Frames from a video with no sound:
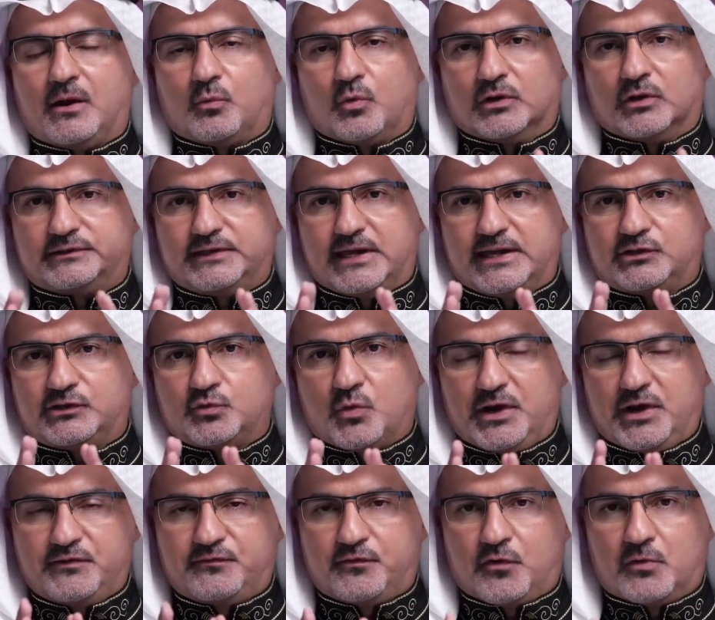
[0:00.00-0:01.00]
we'll take
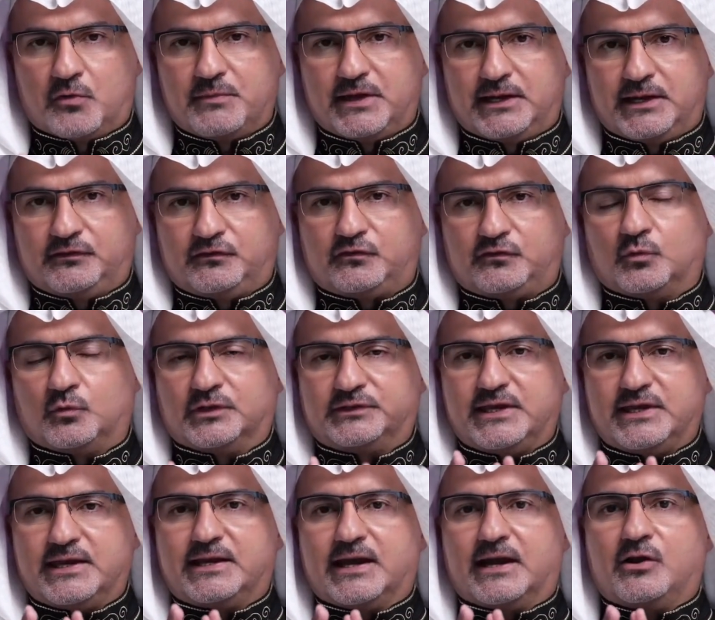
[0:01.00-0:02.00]
24 minutes, we'll
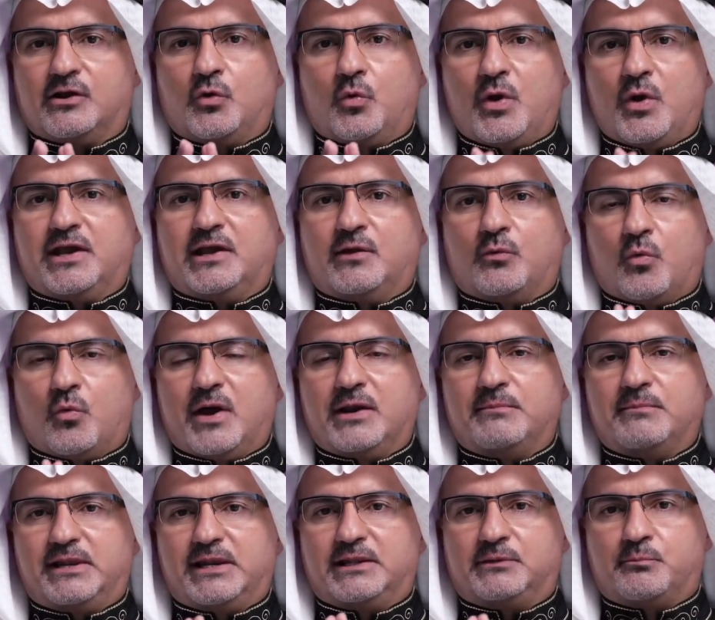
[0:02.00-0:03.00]
take a quick
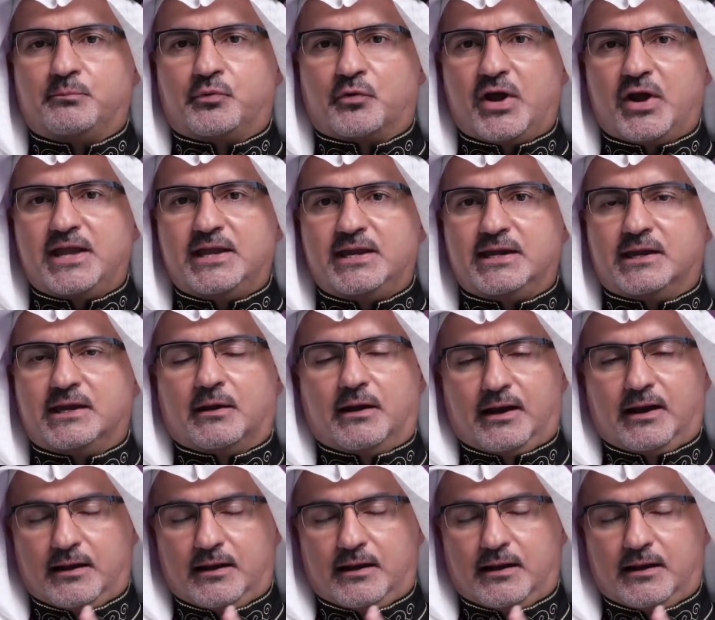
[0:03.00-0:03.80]
one minute break.